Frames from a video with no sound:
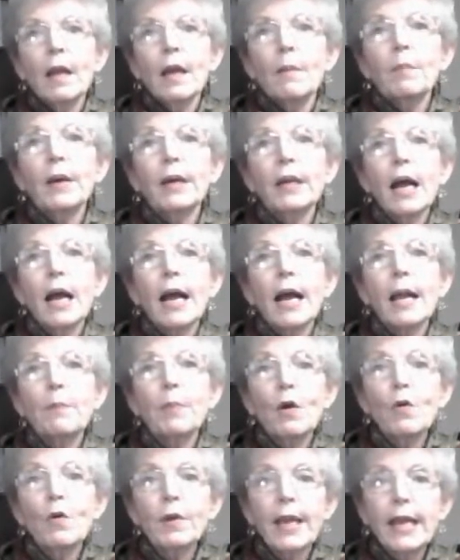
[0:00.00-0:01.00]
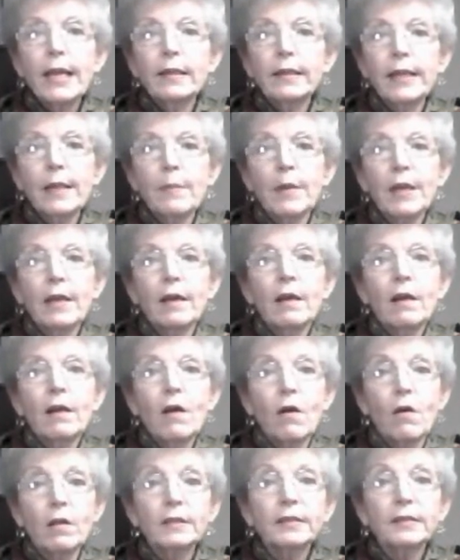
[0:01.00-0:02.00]
But hypokalemia
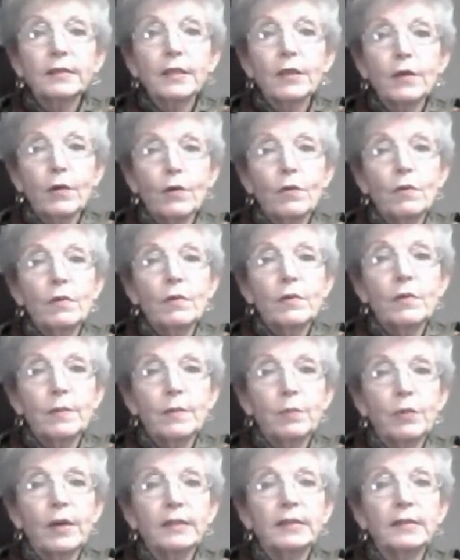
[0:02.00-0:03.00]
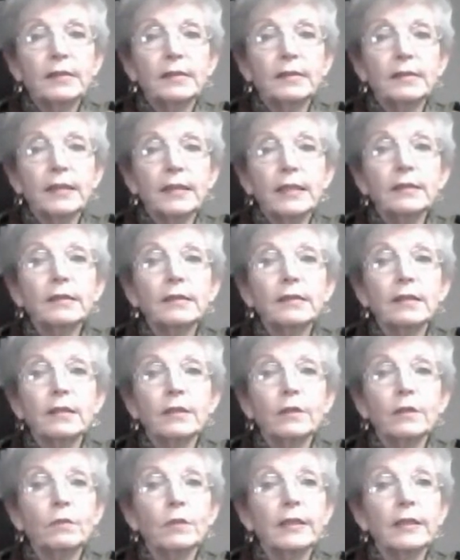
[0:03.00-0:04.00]
also depresses
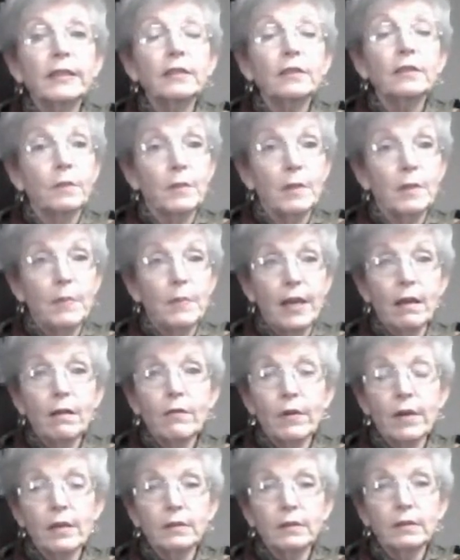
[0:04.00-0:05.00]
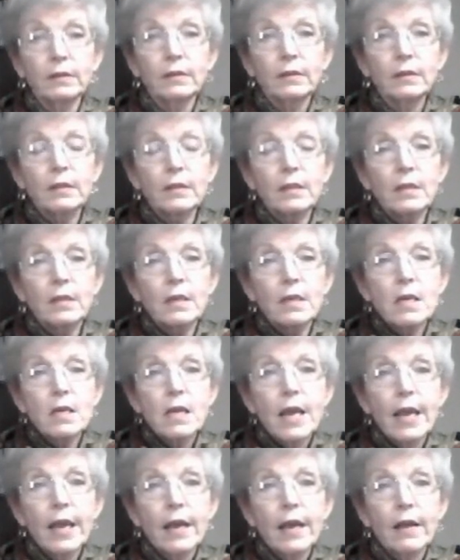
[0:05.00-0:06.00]
insulin release from the pancreas,
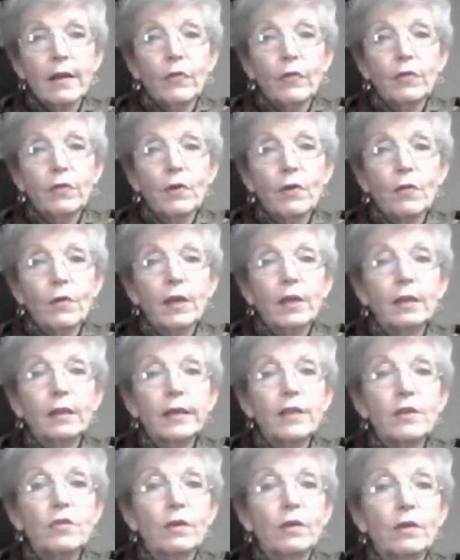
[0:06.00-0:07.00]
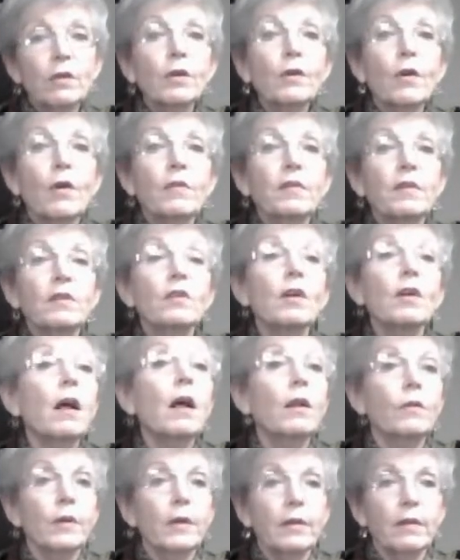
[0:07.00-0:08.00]
and so can lead to glucose
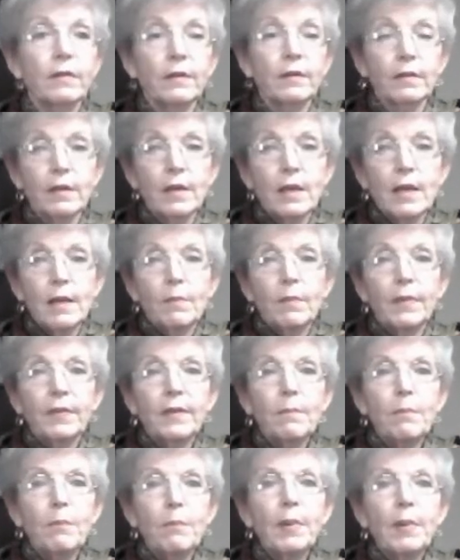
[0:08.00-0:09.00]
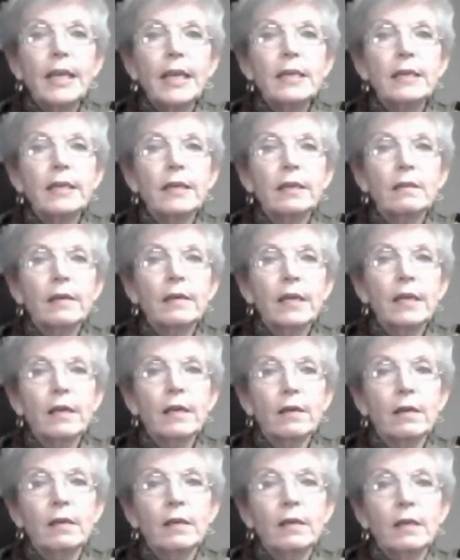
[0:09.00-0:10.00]
intolerance. But the biggie deal
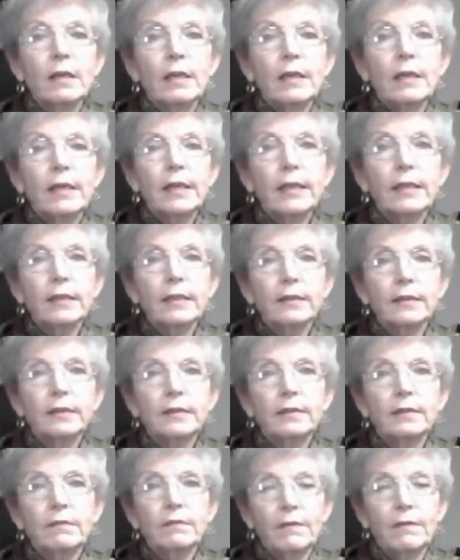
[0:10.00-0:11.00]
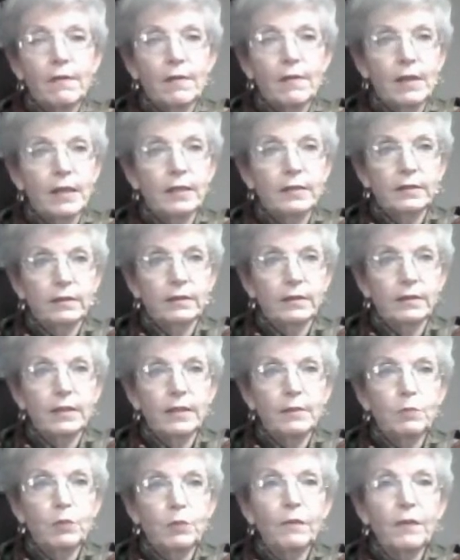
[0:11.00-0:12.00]
here is its
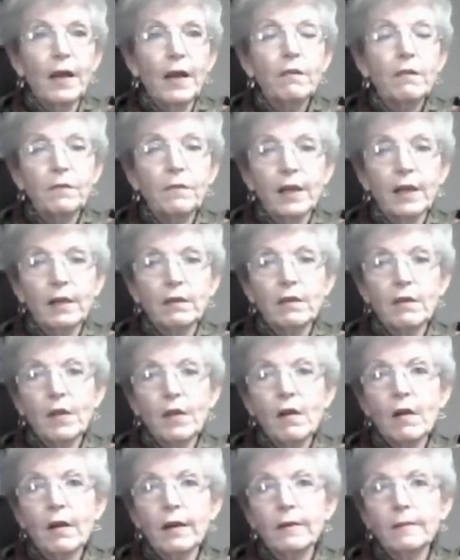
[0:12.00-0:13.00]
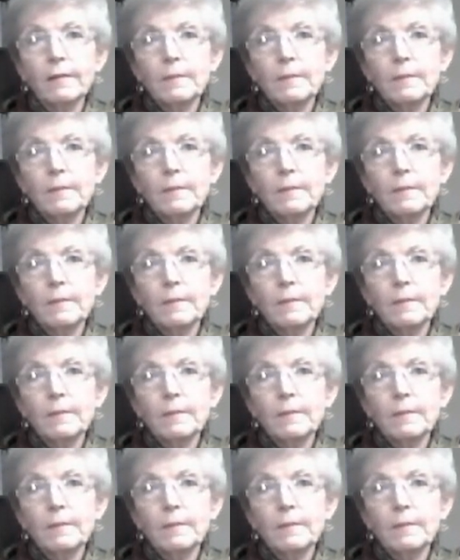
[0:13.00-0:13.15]
profound effect on the heart.